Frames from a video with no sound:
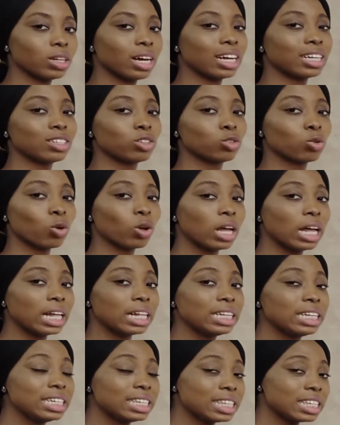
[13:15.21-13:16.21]
And so
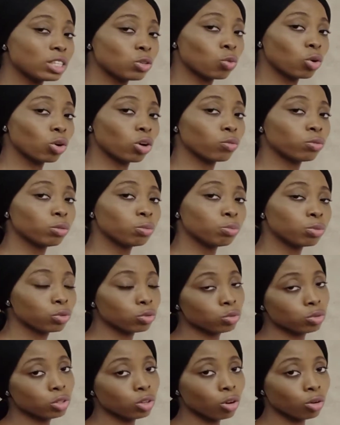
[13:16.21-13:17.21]
this is one of the
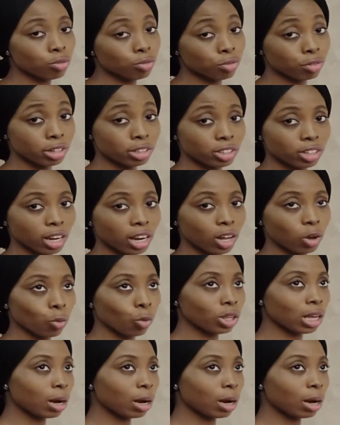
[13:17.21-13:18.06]
beauty of French language,